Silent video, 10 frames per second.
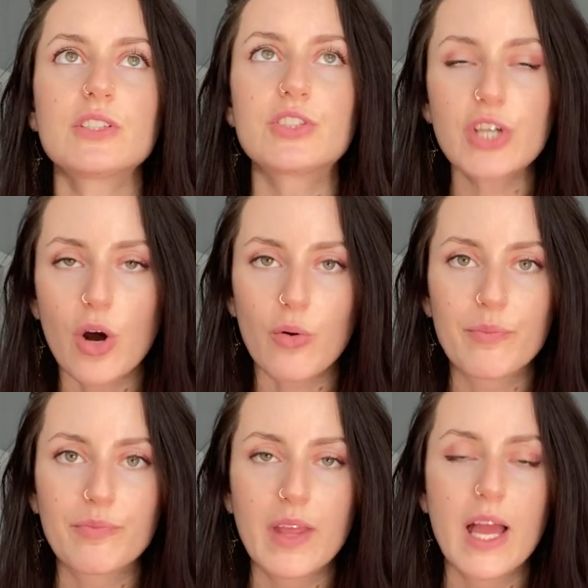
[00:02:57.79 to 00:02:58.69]

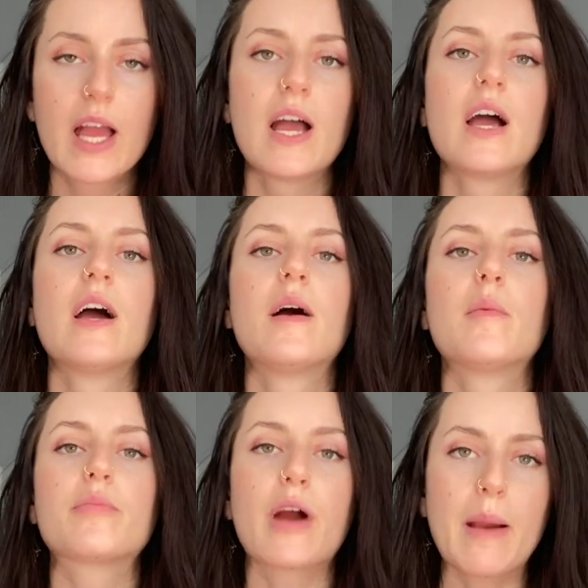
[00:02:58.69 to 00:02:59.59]
So,
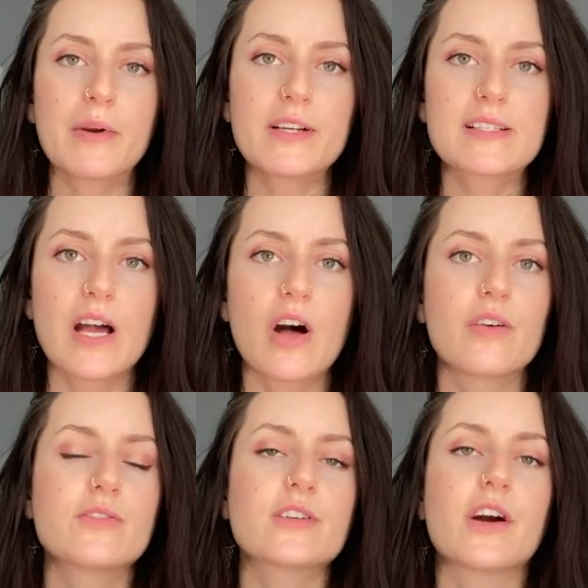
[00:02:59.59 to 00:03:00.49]
primary
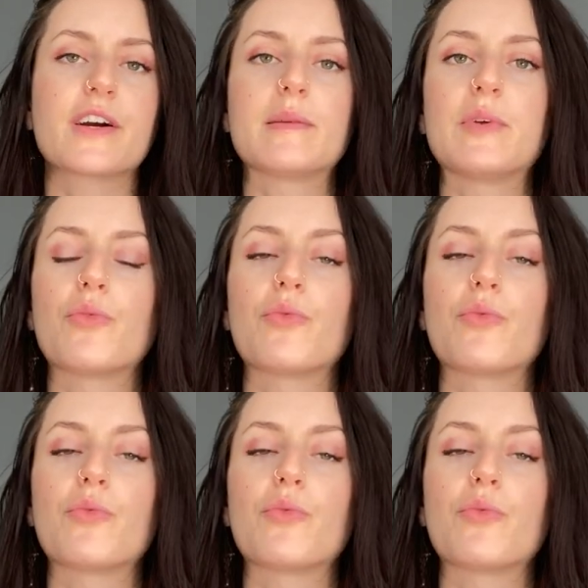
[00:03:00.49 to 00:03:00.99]
selves are going to be